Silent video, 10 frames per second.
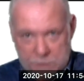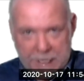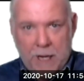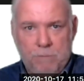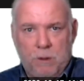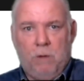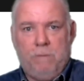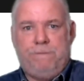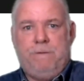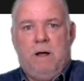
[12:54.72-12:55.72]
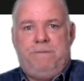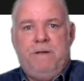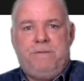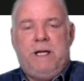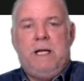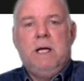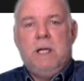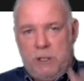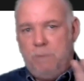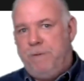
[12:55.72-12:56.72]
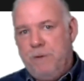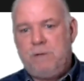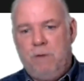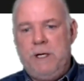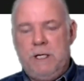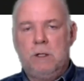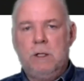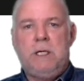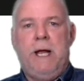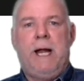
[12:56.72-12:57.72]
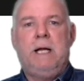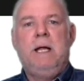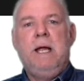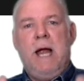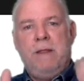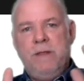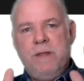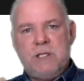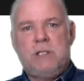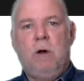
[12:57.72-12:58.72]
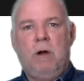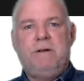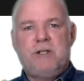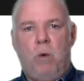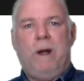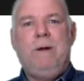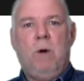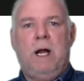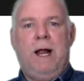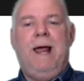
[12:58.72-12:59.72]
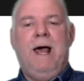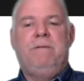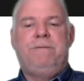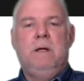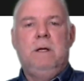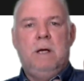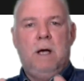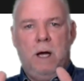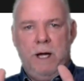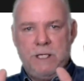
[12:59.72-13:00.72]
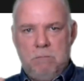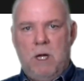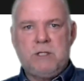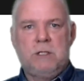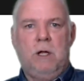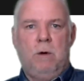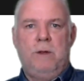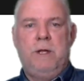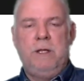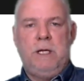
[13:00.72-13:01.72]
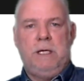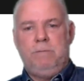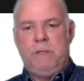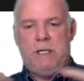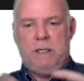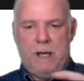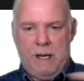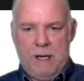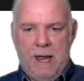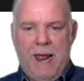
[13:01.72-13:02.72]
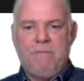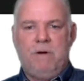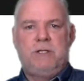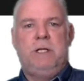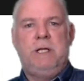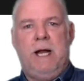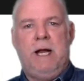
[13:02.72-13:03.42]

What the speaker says: down below 50, you first of all need to look at it. And then this total at 21.5 is much lower than the average in the